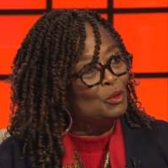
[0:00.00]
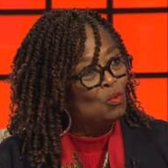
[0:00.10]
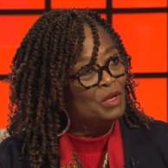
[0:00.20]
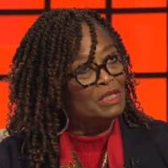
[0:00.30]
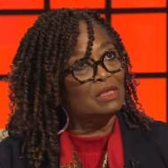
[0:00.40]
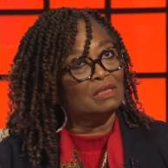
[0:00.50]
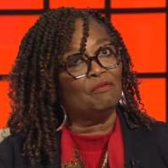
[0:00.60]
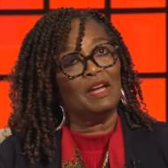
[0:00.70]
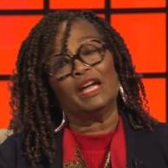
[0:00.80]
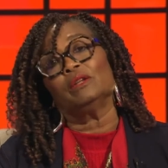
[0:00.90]
wanted to
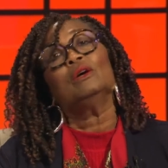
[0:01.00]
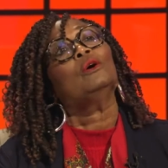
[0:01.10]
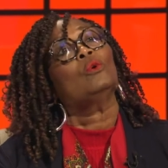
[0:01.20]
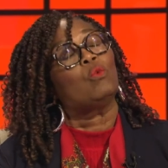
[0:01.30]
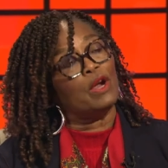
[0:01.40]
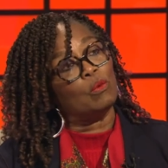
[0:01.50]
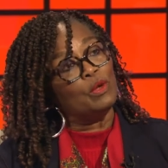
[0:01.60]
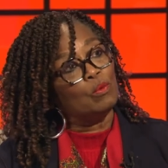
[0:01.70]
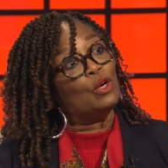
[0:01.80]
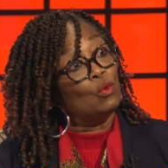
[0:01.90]
define where we
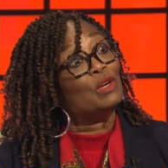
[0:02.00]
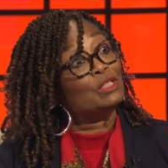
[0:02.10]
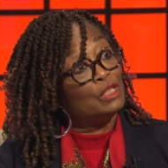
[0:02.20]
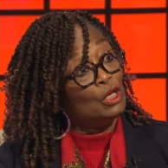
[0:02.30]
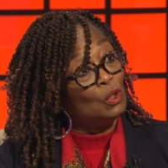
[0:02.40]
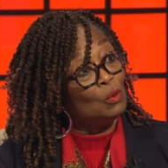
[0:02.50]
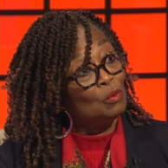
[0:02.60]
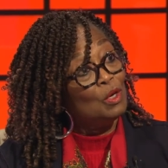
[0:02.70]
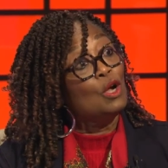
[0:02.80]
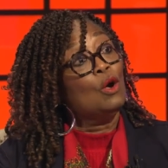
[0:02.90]
were going to go,
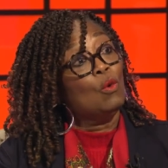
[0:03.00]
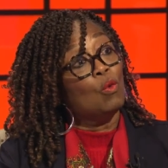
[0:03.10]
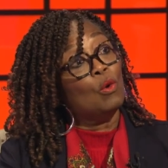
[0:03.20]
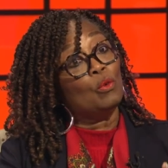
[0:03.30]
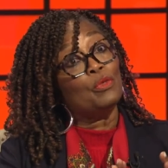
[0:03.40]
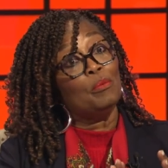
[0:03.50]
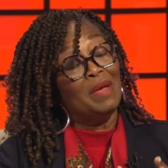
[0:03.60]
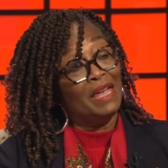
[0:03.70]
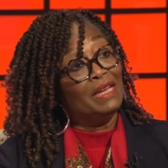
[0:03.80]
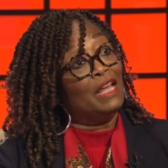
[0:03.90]
what were the
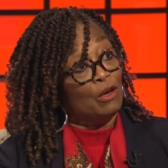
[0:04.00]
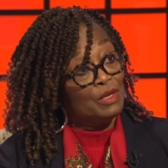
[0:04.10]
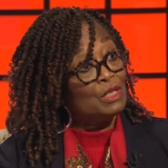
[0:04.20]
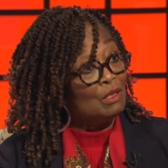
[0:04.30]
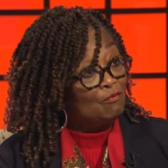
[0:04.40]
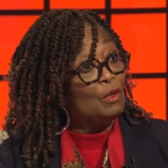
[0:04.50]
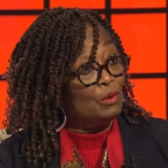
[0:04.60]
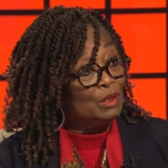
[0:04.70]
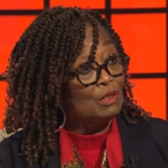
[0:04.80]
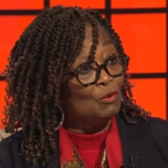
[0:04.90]
main areas of
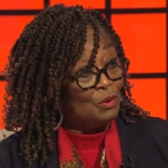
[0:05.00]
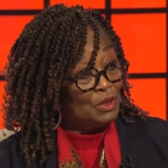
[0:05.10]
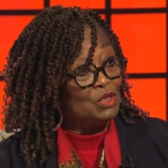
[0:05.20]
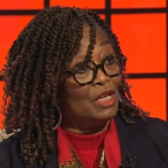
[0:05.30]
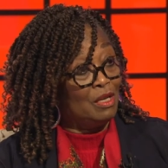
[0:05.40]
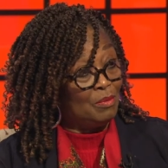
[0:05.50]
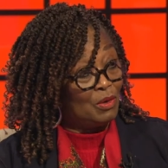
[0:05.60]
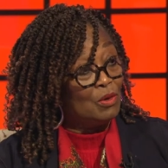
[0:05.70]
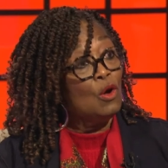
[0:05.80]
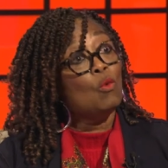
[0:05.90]
focus for the
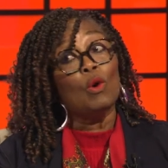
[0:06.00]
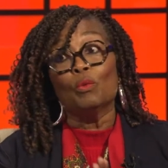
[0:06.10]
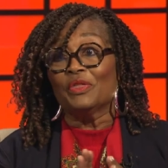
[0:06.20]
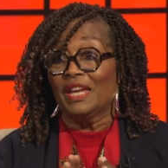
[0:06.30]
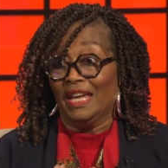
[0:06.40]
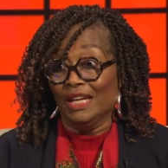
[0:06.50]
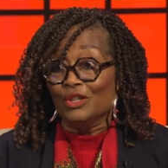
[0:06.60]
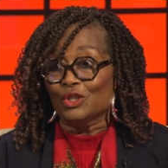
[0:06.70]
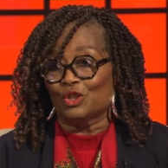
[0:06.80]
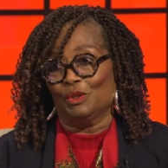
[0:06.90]
chamber, what were the
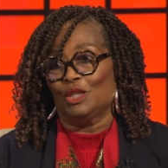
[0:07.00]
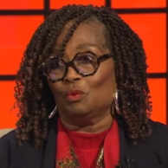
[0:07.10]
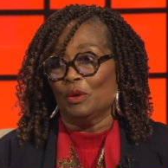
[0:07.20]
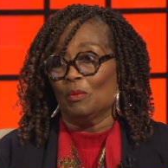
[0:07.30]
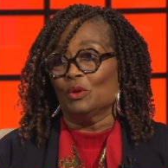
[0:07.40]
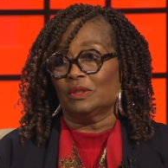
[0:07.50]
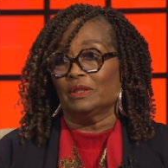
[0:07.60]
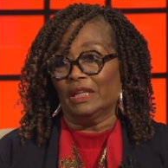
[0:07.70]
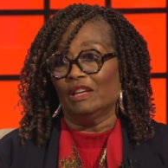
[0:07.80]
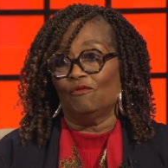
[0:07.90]
industries we we're most
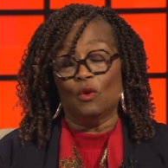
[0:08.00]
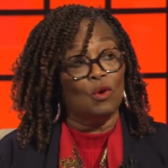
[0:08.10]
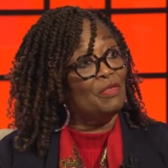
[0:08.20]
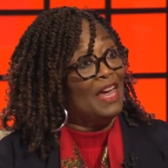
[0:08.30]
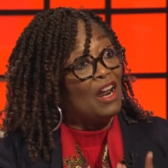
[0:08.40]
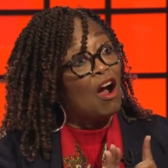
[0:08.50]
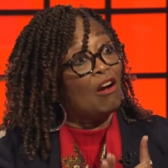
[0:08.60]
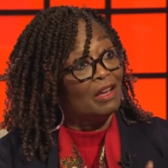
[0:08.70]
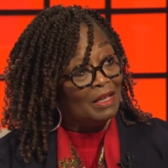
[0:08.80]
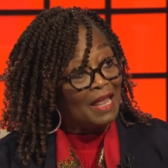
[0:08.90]
looking for that are
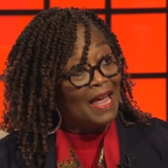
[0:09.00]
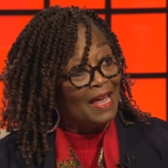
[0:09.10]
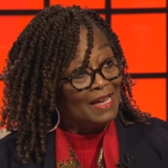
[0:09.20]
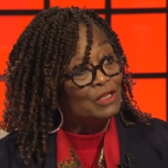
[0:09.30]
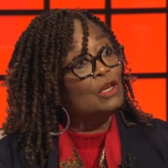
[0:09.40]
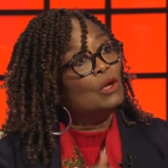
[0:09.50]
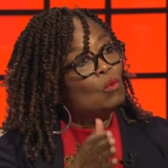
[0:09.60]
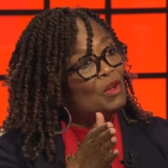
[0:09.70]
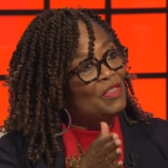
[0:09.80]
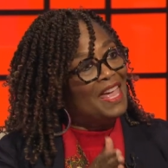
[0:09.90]
aligned
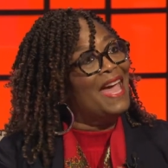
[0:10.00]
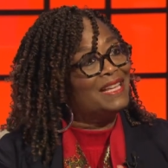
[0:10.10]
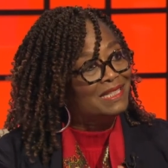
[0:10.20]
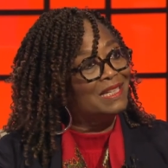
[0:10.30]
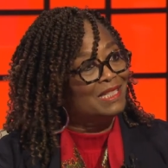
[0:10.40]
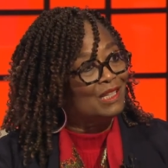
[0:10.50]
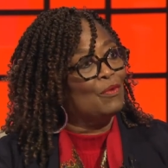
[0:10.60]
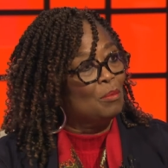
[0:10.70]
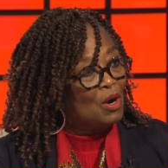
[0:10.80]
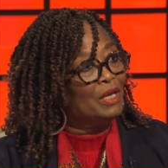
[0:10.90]
with the assets of the
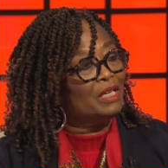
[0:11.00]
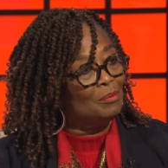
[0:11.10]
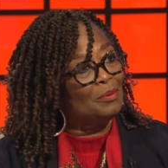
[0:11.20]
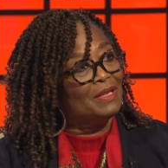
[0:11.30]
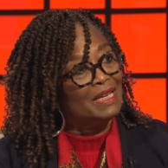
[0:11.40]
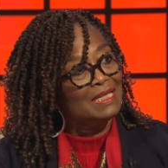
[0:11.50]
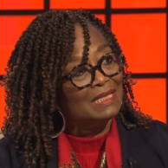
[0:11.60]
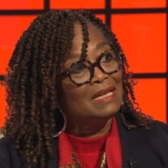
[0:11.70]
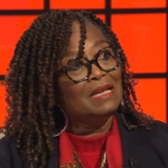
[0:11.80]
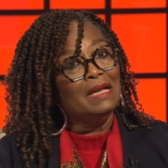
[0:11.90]
marketplace.
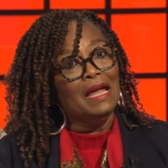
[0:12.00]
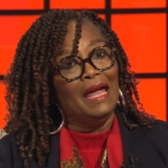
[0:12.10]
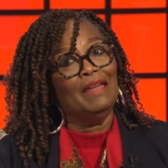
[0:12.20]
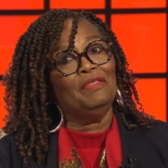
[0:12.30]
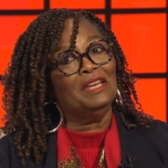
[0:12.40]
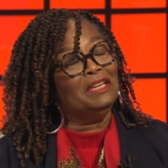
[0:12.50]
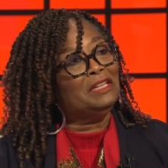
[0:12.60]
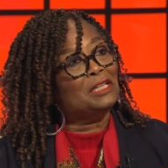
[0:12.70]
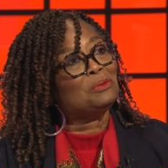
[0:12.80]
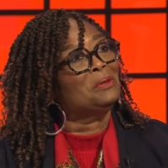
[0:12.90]
And then
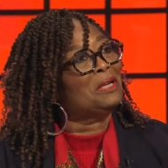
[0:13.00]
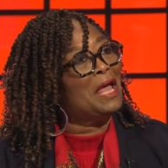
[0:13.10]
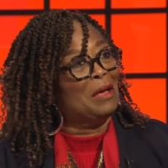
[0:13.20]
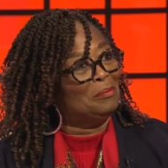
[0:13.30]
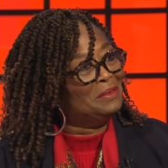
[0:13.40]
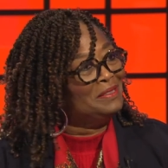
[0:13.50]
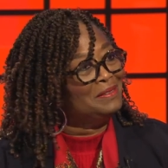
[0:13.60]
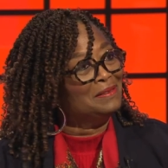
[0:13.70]
guess what happened?